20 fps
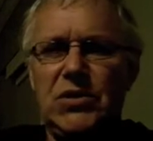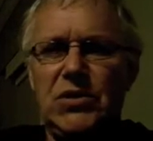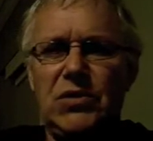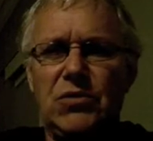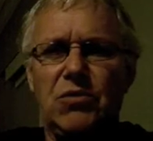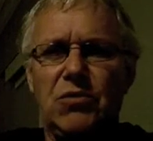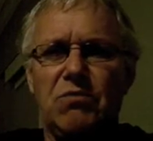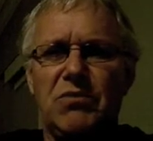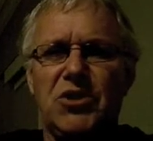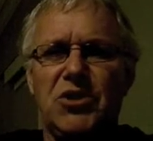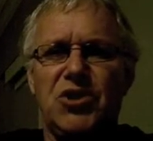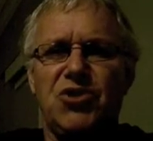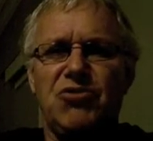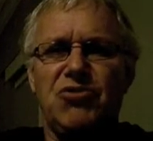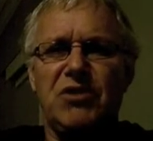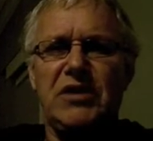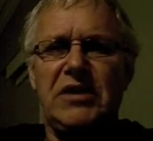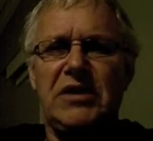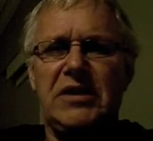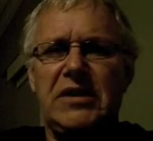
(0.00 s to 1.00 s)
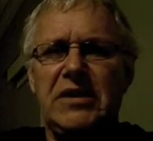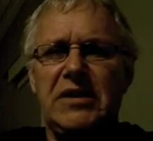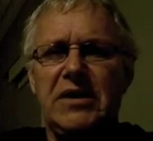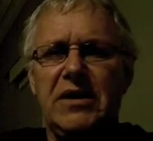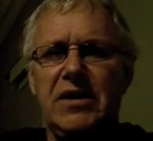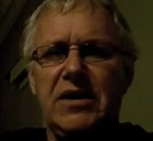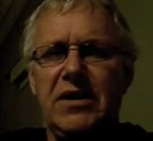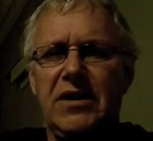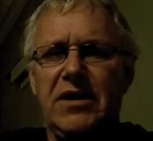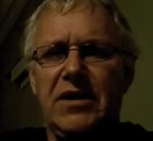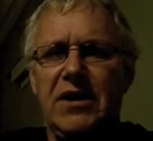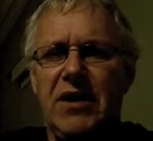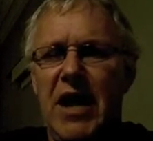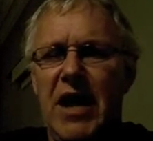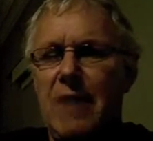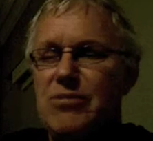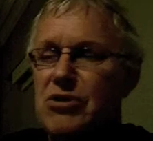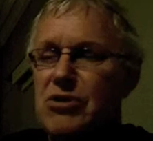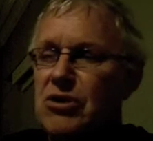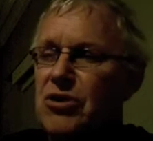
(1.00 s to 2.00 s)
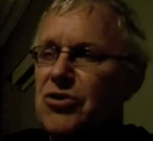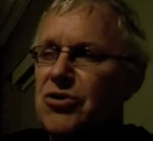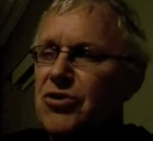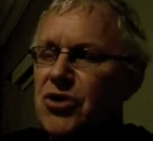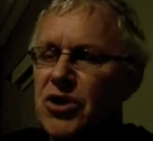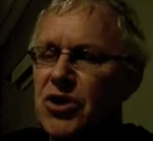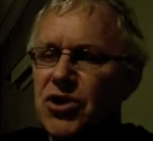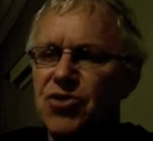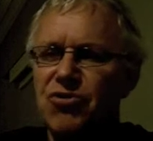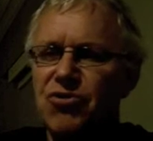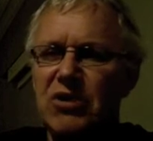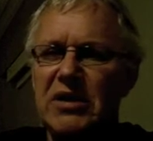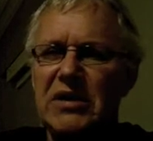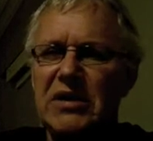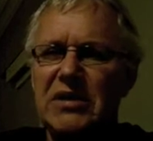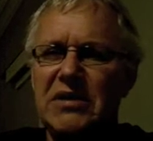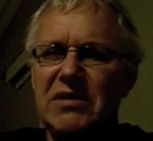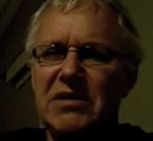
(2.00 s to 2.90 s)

or mystery, absolute nurturing,